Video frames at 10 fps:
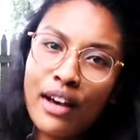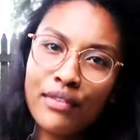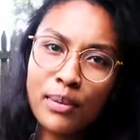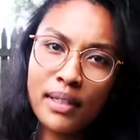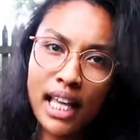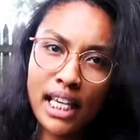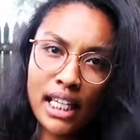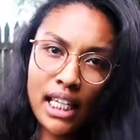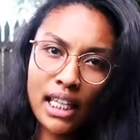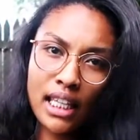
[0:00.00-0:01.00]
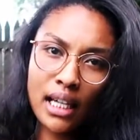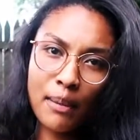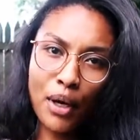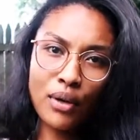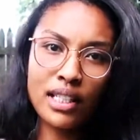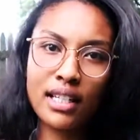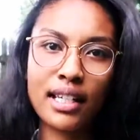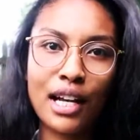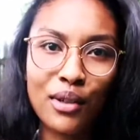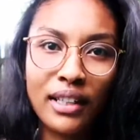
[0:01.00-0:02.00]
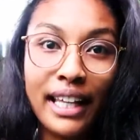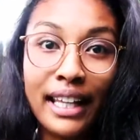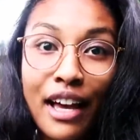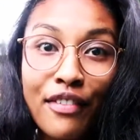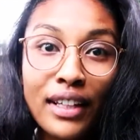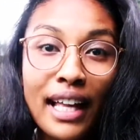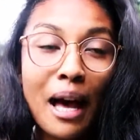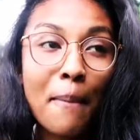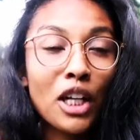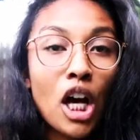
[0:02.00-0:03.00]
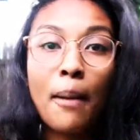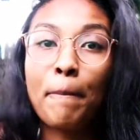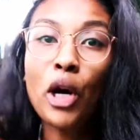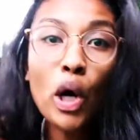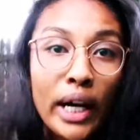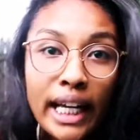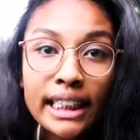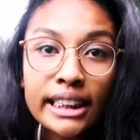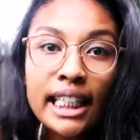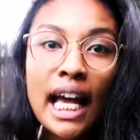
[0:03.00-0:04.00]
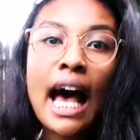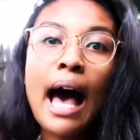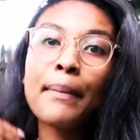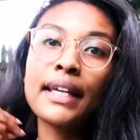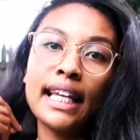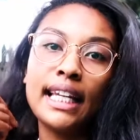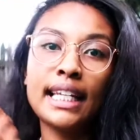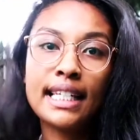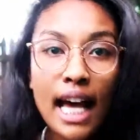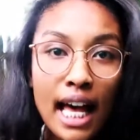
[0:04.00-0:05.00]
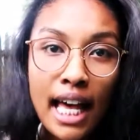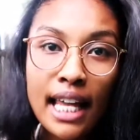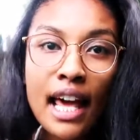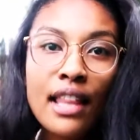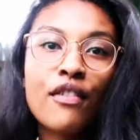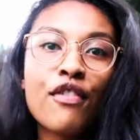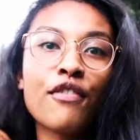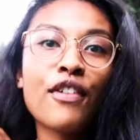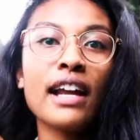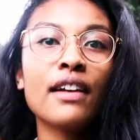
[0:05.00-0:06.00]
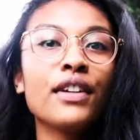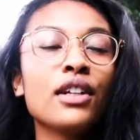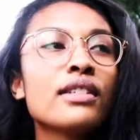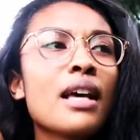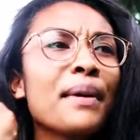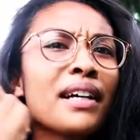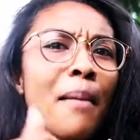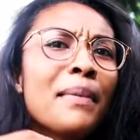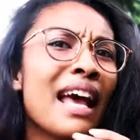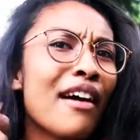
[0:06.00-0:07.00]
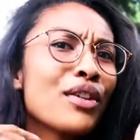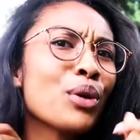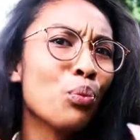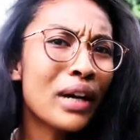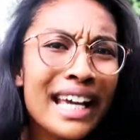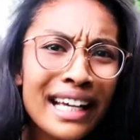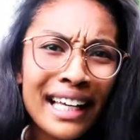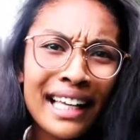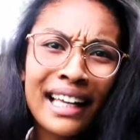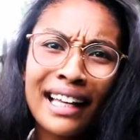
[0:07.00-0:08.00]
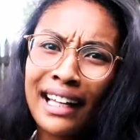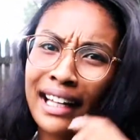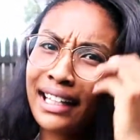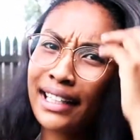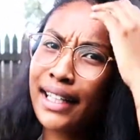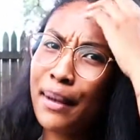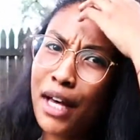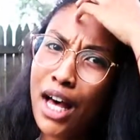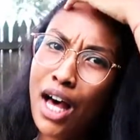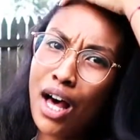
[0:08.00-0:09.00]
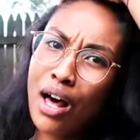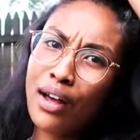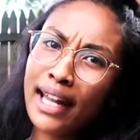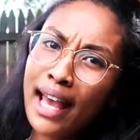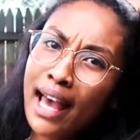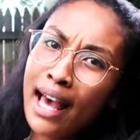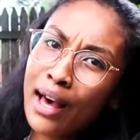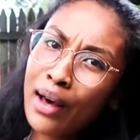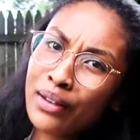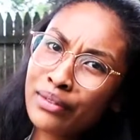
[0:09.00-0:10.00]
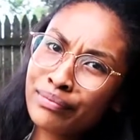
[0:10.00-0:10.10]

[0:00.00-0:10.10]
have you been liking the posting schedule lately? I feel like I've been on point. I've been getting it done. The Fit Friday videos have been coming every week. Come on now.